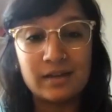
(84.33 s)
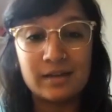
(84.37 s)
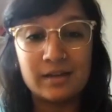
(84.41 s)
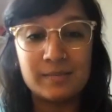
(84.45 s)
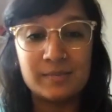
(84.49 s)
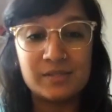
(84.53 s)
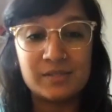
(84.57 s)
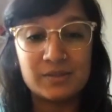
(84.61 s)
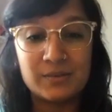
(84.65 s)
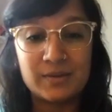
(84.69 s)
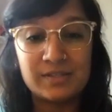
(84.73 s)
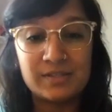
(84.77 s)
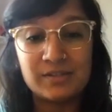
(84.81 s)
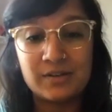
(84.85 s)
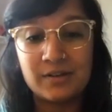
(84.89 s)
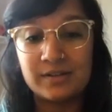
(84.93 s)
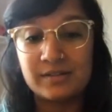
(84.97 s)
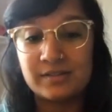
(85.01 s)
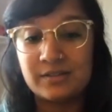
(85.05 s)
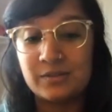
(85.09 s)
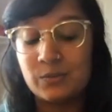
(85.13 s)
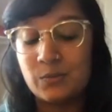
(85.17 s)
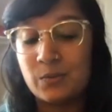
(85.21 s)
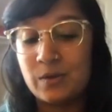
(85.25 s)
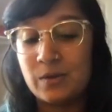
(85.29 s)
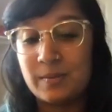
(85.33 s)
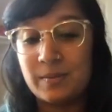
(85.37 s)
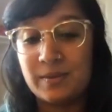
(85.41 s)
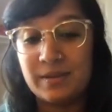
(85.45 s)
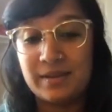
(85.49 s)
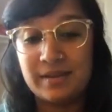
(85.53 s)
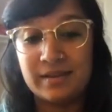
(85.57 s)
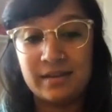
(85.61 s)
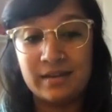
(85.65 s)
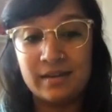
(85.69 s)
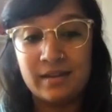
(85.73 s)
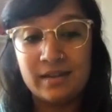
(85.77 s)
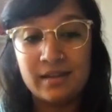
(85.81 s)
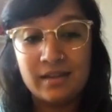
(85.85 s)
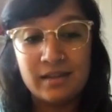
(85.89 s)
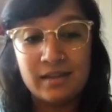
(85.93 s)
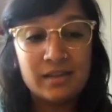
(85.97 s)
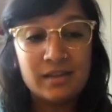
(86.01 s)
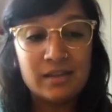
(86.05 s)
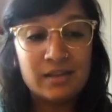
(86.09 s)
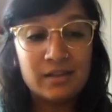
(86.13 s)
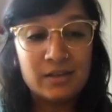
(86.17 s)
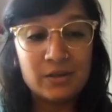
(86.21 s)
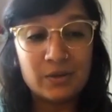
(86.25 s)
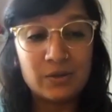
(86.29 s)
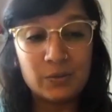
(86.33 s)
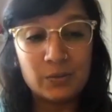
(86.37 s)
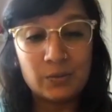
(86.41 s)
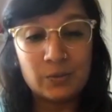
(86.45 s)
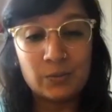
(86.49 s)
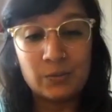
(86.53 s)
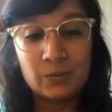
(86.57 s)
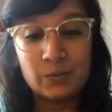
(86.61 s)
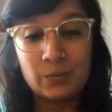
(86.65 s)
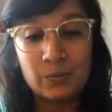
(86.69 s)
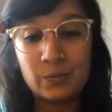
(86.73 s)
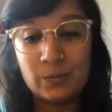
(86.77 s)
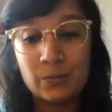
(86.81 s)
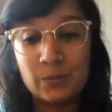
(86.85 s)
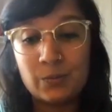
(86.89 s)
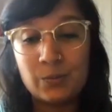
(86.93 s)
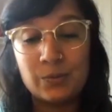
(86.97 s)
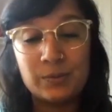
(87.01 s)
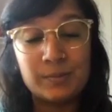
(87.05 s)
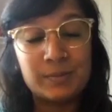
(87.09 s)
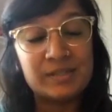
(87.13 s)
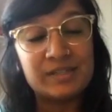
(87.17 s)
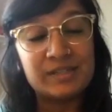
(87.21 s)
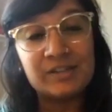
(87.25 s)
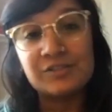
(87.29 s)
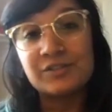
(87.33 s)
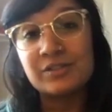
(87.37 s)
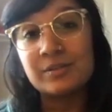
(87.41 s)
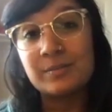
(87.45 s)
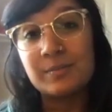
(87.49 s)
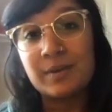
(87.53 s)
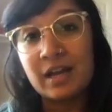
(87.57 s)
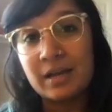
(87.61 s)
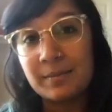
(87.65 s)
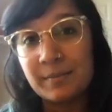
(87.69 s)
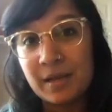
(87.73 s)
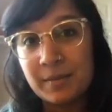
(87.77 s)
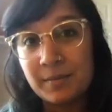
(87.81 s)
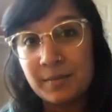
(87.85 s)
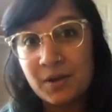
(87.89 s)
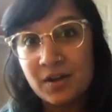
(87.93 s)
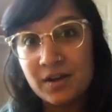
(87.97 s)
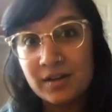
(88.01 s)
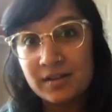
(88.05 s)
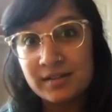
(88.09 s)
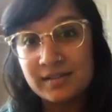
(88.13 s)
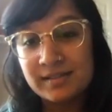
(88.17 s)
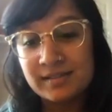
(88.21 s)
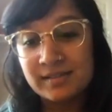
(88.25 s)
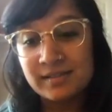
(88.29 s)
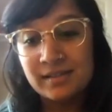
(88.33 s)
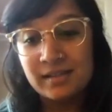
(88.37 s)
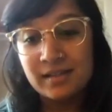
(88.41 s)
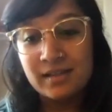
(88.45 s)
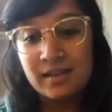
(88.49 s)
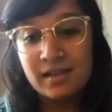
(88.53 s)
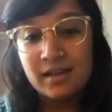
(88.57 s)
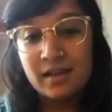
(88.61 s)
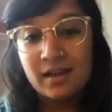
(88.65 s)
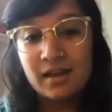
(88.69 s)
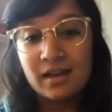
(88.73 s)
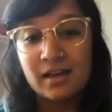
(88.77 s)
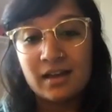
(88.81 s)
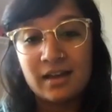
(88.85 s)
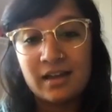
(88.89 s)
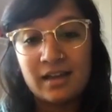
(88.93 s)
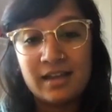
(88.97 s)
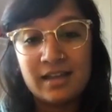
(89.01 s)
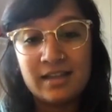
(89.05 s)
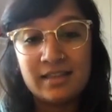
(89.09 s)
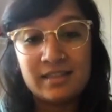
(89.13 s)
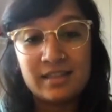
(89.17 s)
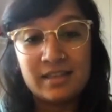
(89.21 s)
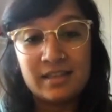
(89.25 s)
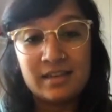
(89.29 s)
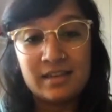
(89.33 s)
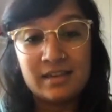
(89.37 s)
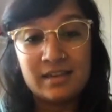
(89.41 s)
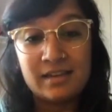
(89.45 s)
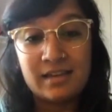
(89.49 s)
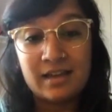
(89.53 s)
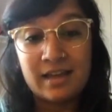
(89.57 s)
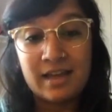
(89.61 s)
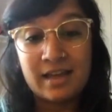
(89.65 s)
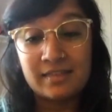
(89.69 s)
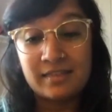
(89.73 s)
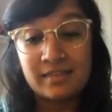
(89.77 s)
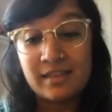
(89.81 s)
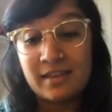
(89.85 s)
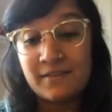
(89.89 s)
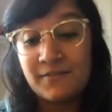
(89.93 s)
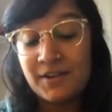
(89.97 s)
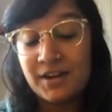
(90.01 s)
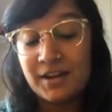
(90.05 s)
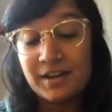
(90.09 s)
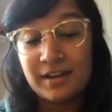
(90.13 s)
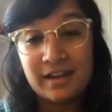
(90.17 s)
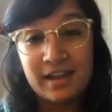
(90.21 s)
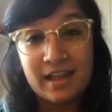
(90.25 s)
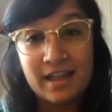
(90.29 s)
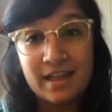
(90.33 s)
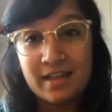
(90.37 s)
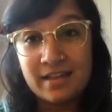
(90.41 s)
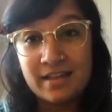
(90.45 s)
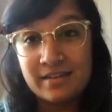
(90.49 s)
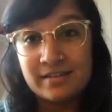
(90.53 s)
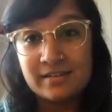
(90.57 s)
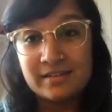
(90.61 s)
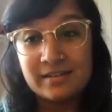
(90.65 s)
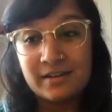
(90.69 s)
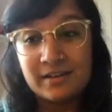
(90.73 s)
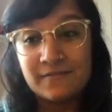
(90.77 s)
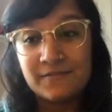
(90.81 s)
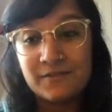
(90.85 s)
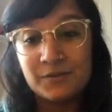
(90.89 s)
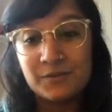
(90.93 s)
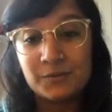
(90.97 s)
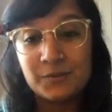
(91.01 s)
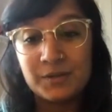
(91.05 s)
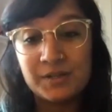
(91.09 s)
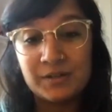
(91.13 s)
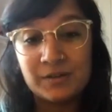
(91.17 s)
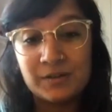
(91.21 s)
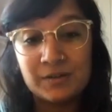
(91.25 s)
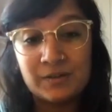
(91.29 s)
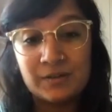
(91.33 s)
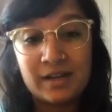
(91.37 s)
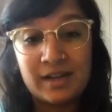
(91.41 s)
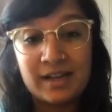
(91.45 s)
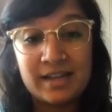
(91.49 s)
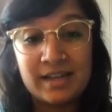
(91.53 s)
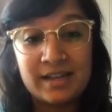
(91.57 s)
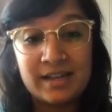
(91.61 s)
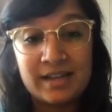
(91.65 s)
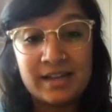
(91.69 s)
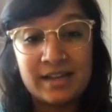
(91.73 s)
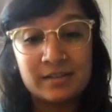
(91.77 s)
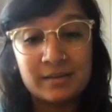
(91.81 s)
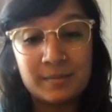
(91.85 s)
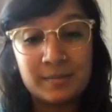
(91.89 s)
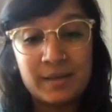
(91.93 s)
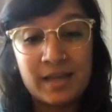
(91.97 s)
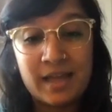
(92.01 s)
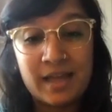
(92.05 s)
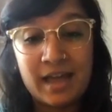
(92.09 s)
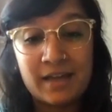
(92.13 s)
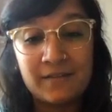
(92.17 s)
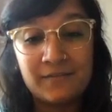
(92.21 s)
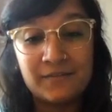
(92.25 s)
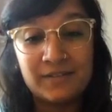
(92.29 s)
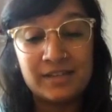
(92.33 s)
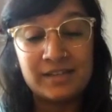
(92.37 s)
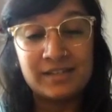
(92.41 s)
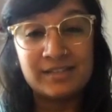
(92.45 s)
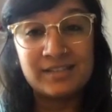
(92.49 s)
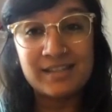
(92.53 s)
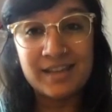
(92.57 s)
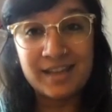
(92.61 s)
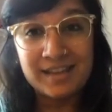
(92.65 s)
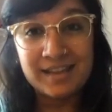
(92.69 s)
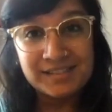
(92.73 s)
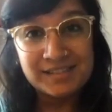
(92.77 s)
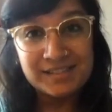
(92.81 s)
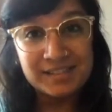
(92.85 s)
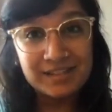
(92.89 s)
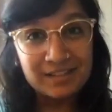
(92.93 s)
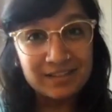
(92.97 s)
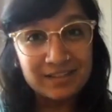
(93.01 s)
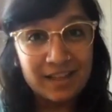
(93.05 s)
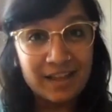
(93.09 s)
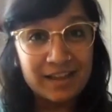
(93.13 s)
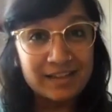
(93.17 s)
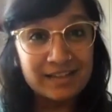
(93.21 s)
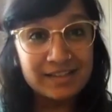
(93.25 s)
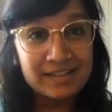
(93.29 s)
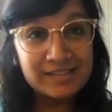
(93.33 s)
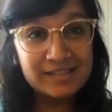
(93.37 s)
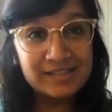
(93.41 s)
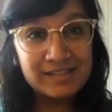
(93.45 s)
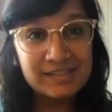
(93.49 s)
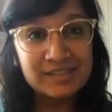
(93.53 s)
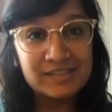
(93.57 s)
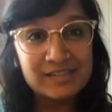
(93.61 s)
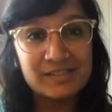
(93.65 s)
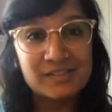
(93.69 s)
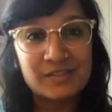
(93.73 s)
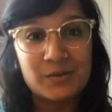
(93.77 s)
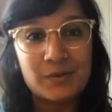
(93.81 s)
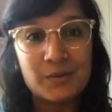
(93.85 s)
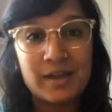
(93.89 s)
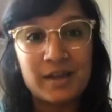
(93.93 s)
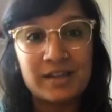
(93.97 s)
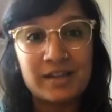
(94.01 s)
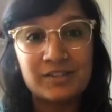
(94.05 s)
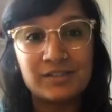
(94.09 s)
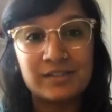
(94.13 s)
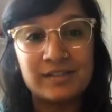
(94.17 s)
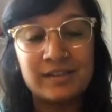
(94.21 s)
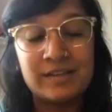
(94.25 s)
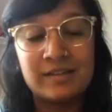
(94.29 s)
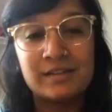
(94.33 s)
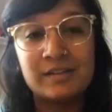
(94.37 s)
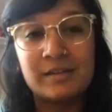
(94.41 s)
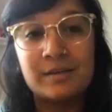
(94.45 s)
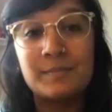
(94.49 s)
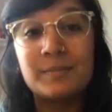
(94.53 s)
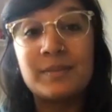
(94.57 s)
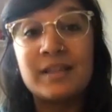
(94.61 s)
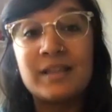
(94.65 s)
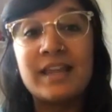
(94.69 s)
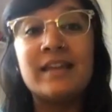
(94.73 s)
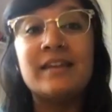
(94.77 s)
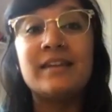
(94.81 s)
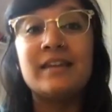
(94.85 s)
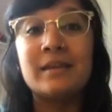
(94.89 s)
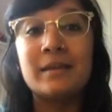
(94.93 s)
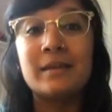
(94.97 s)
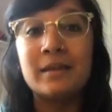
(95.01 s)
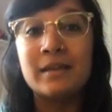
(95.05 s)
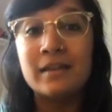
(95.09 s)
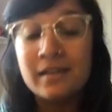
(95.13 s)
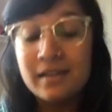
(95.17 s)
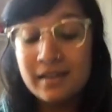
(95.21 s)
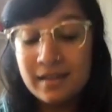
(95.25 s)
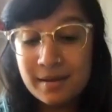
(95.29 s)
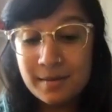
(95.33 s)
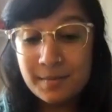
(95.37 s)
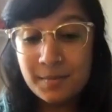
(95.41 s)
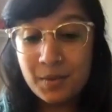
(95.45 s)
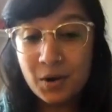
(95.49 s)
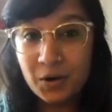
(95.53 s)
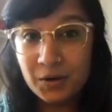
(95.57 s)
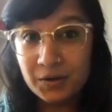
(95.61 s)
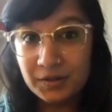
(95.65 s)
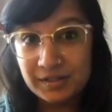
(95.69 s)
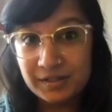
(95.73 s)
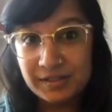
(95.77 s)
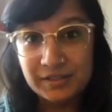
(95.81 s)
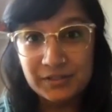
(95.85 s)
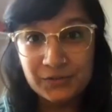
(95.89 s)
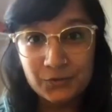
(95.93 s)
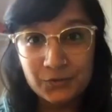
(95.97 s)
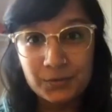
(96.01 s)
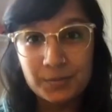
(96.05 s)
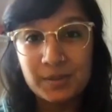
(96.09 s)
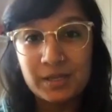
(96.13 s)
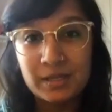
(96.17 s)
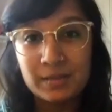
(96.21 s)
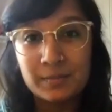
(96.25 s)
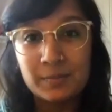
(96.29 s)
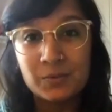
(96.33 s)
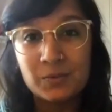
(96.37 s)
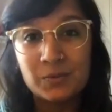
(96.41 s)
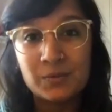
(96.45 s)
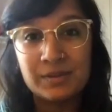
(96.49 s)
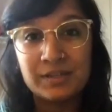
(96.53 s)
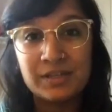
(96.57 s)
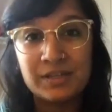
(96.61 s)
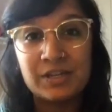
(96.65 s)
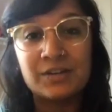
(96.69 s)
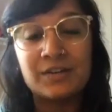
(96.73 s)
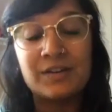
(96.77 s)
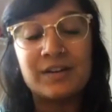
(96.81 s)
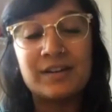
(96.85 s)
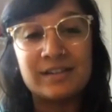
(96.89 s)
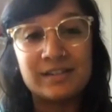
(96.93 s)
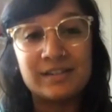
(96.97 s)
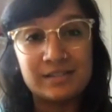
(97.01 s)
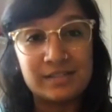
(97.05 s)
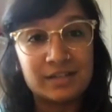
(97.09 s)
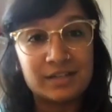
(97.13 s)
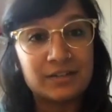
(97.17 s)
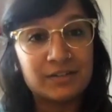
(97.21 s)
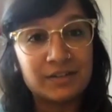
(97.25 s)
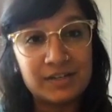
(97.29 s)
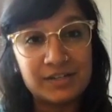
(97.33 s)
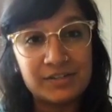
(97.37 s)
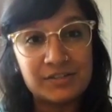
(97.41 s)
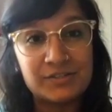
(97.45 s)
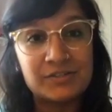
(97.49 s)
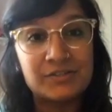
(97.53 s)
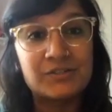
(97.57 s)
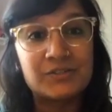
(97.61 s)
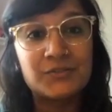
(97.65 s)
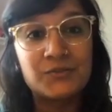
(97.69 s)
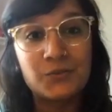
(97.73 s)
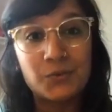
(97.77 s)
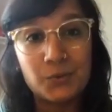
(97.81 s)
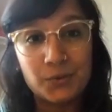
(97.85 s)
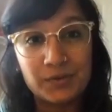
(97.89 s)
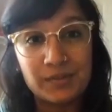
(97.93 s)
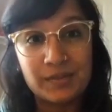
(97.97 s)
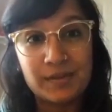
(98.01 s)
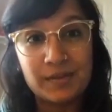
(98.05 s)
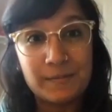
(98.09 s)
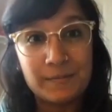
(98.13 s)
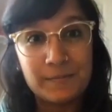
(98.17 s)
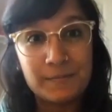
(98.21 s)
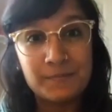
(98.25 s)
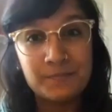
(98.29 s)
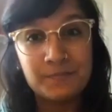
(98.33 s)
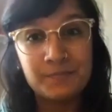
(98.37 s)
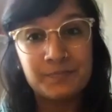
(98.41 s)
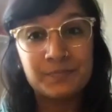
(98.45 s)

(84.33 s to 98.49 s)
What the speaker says: So I talked to women who would potentially buy my box. And then at the very end of Unreal, I ended up having test clients. So I actually ended up planning parties for people and curating decorations for them.